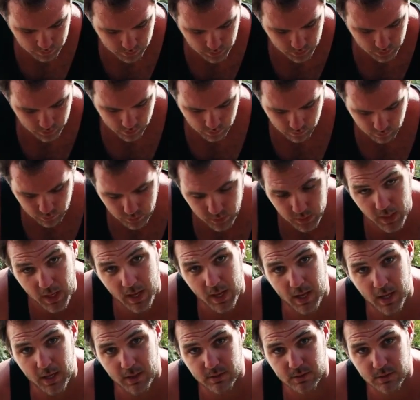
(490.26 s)
because it's really
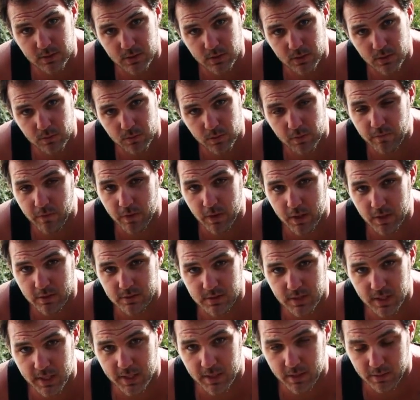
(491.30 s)
hard to
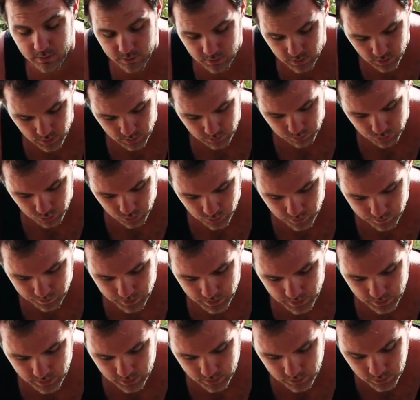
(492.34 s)
reverse and put the
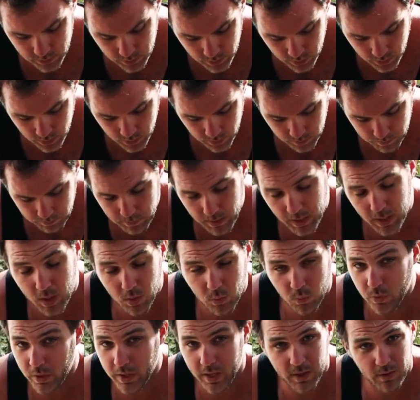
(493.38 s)
pin in,
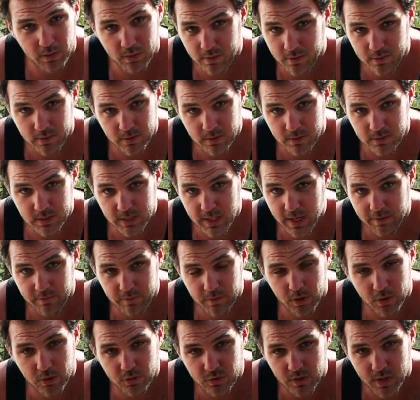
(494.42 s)
but we seriously have
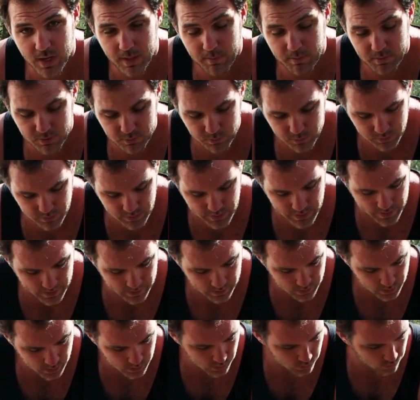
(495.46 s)
no dramas with
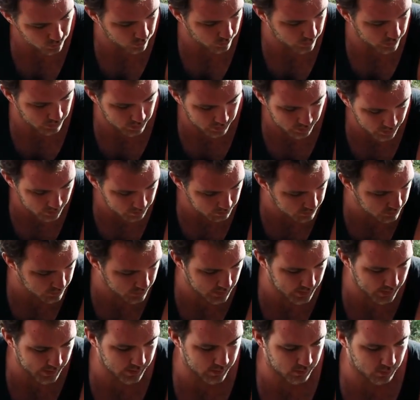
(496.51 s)
that. We seem to
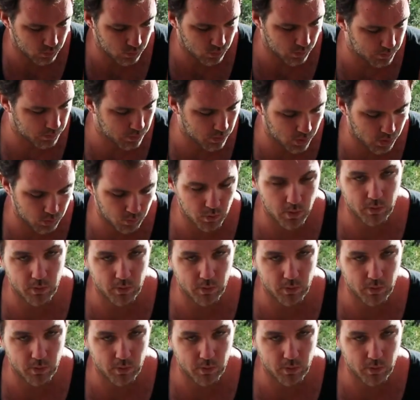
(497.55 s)
get it to a point